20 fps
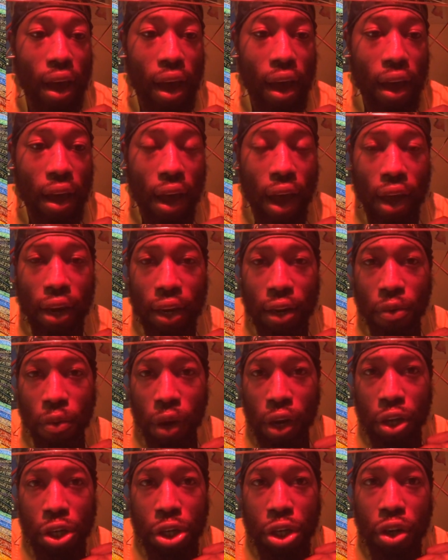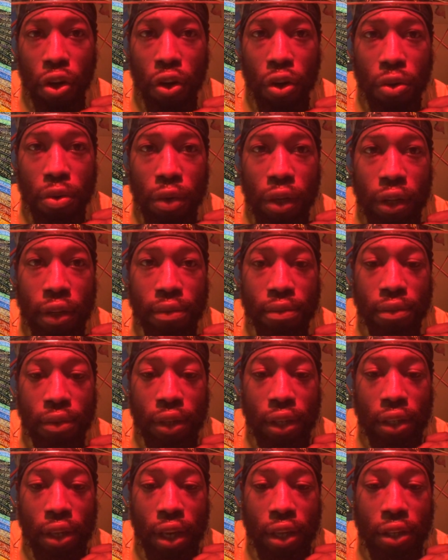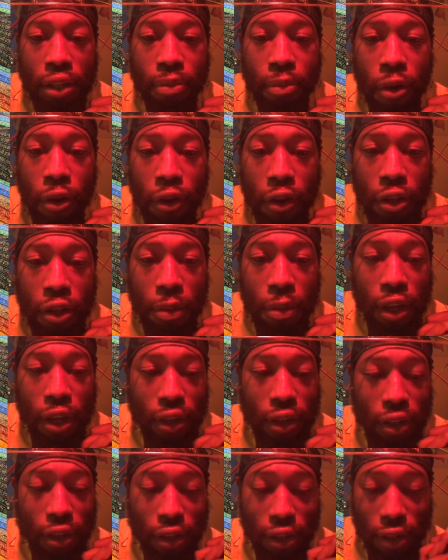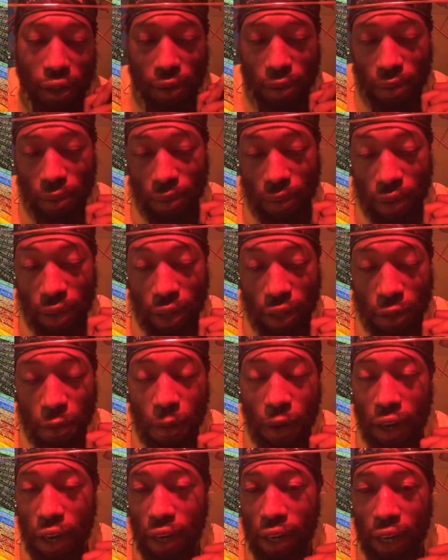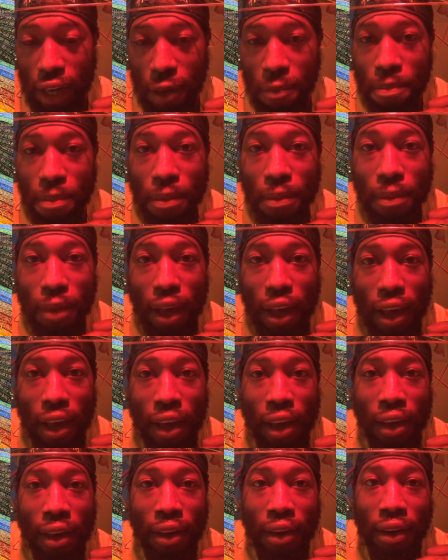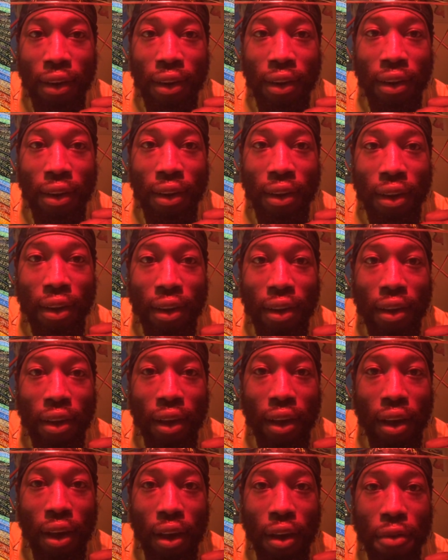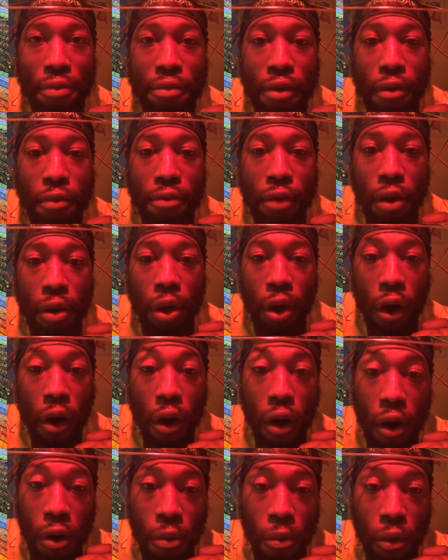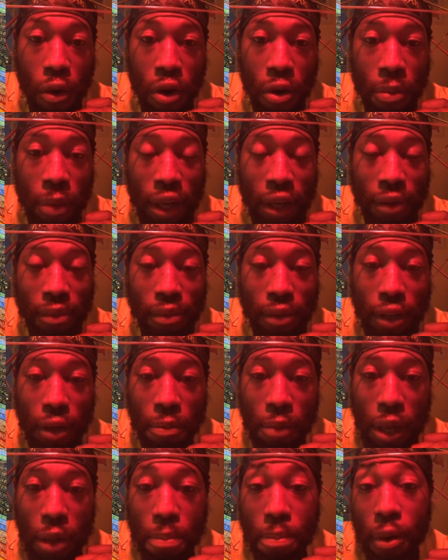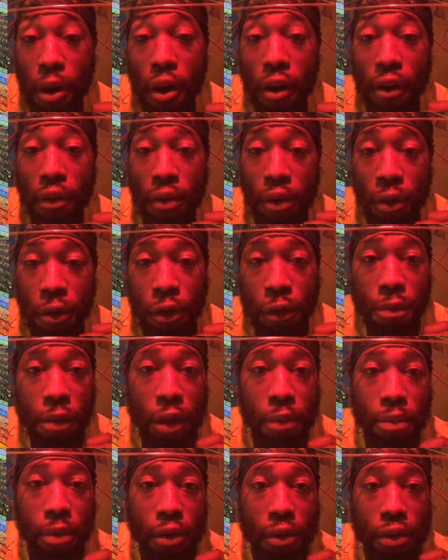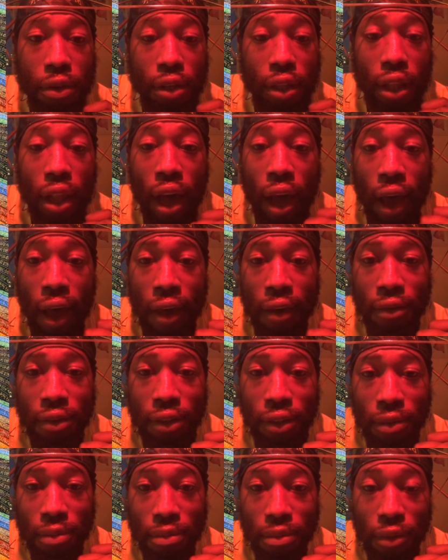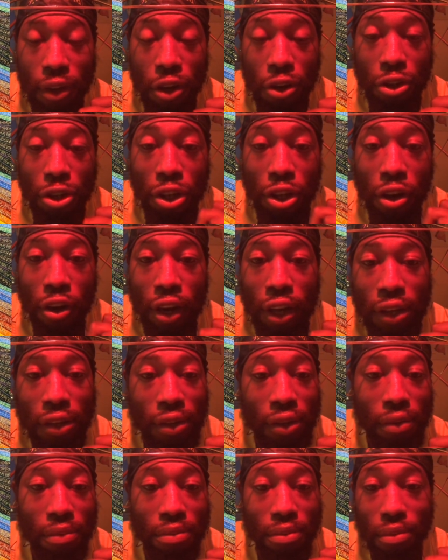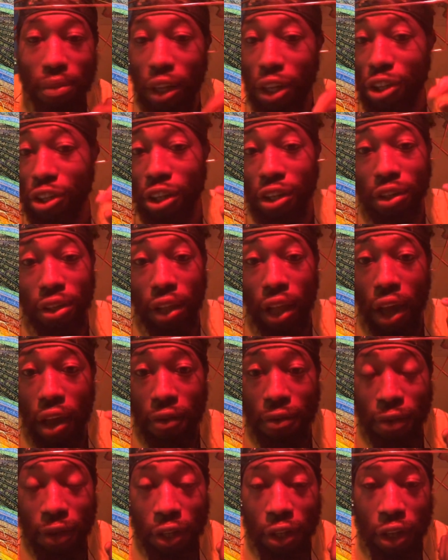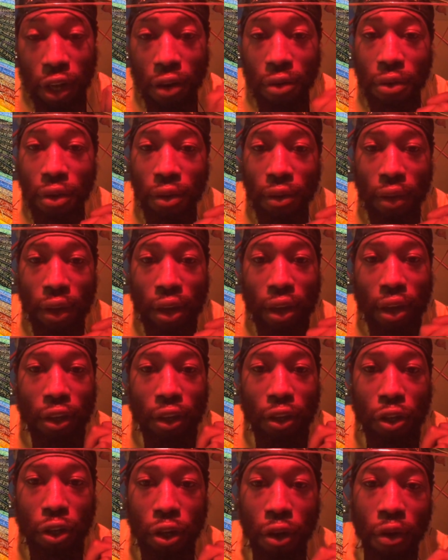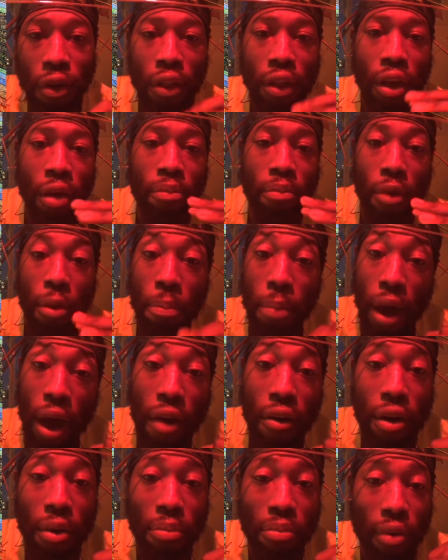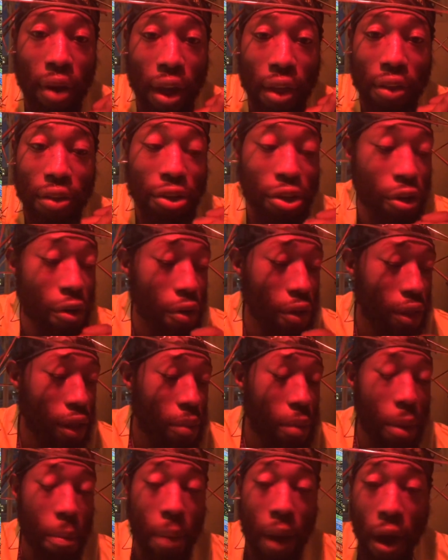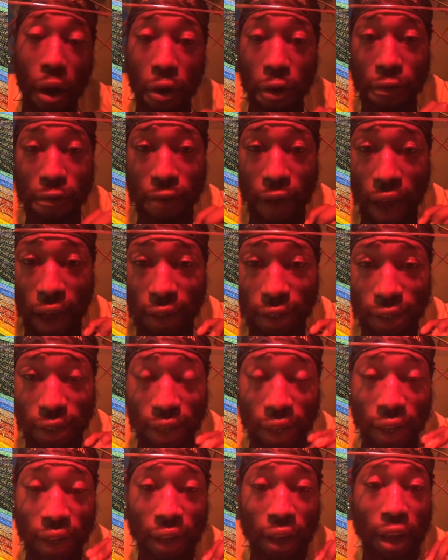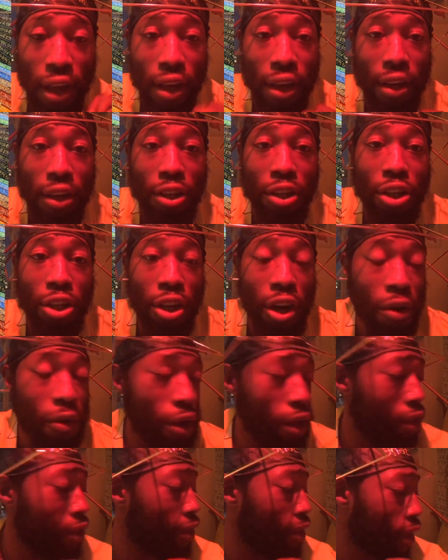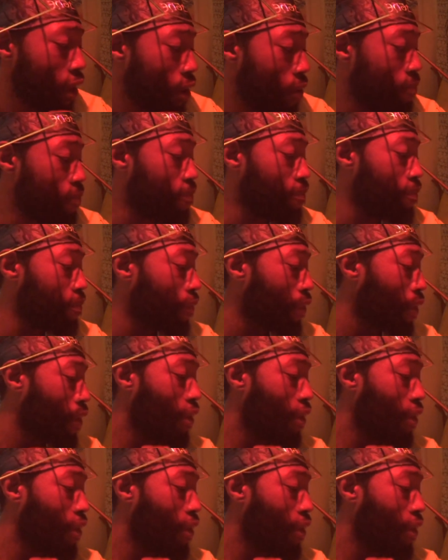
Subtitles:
I didn't want to show the testimonials because it's pretty deep, and it felt very heartwarming to be part of those people's lives and their journeys and just life in general. Showing them the power of breath, showing them the power of fasting, showing them